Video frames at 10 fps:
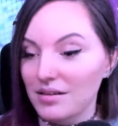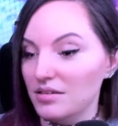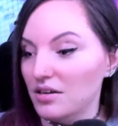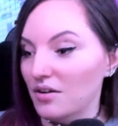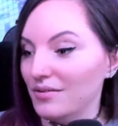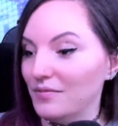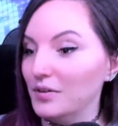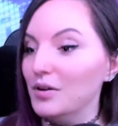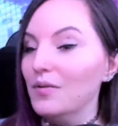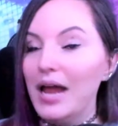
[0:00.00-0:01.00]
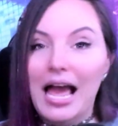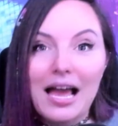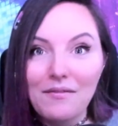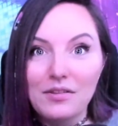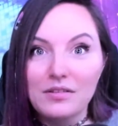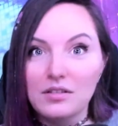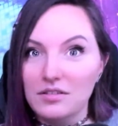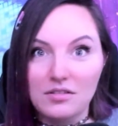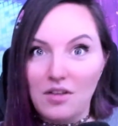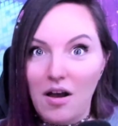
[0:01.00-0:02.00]
you know, if you don't have the
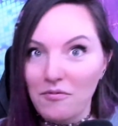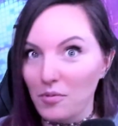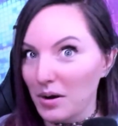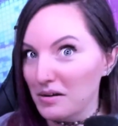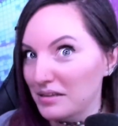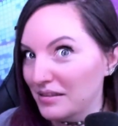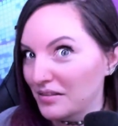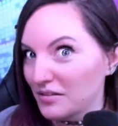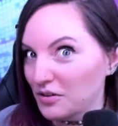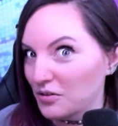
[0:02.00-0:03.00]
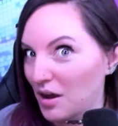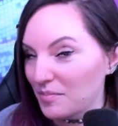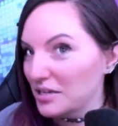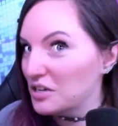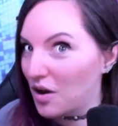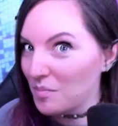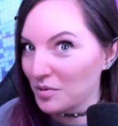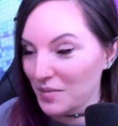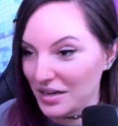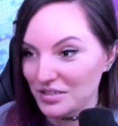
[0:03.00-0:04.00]
software, then you're not being
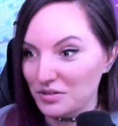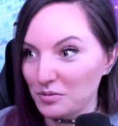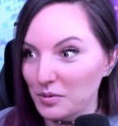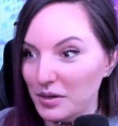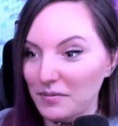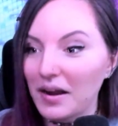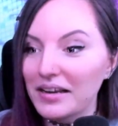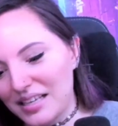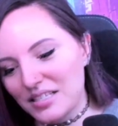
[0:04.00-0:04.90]
compromised through it, right?